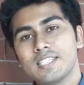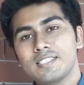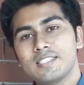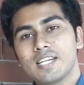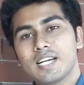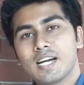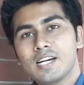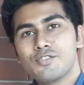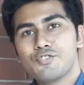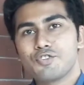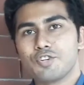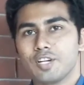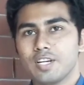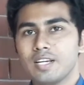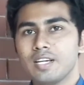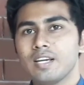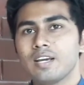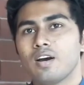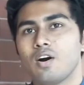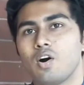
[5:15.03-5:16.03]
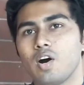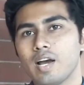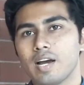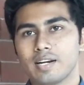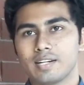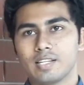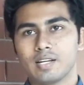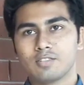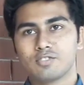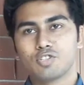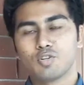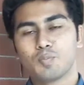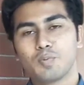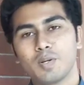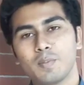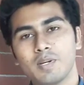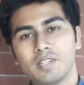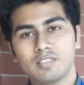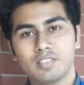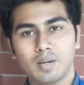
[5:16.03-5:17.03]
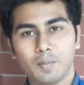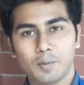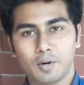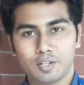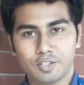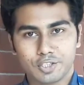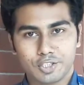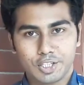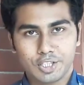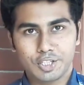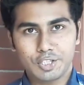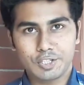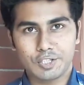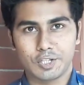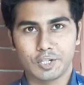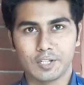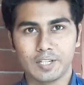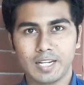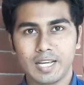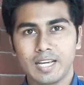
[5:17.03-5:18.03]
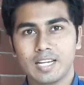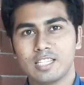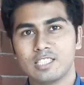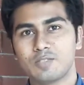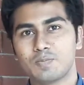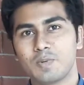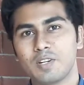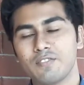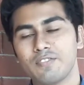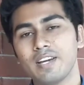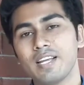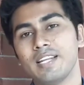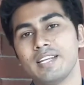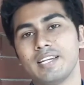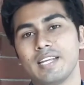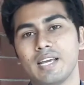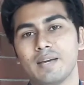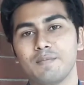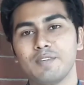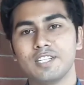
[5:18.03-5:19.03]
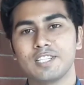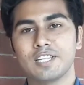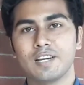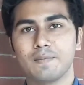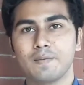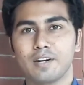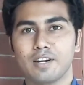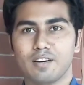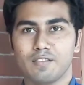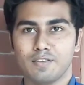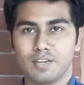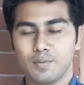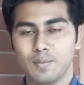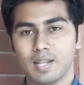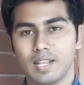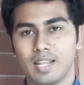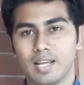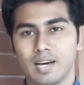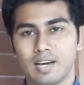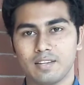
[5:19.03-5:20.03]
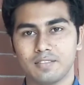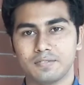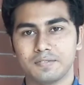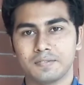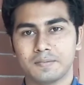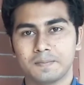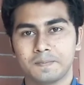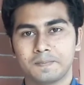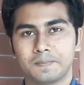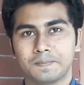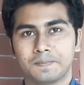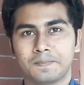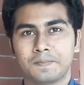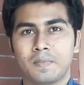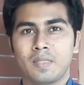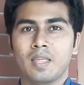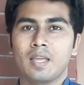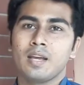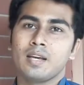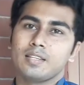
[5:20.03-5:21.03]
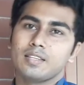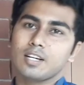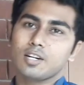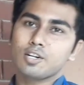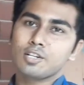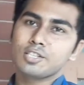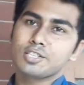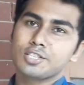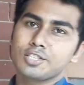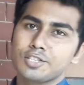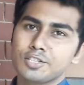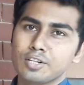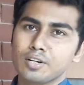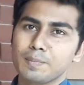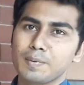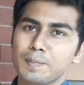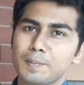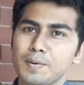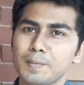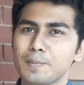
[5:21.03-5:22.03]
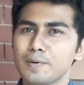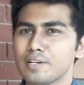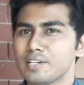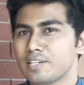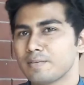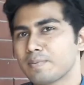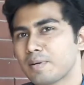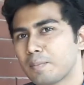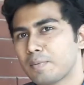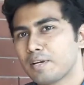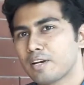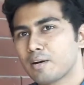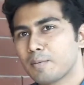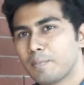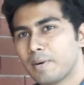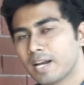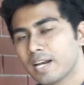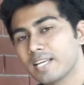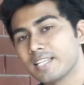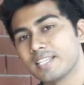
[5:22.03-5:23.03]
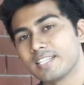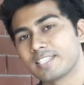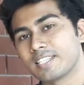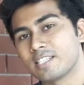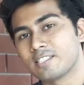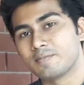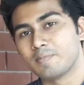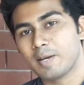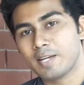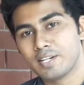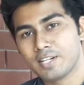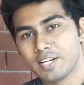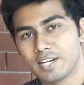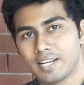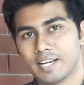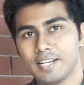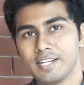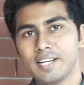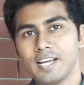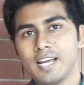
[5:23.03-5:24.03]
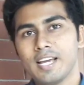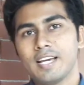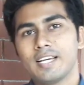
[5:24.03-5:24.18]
is a country where the supremacy of constitution is prevalent in every shaper of human life. The Constitution of a People Republic of Bangladesh has mandated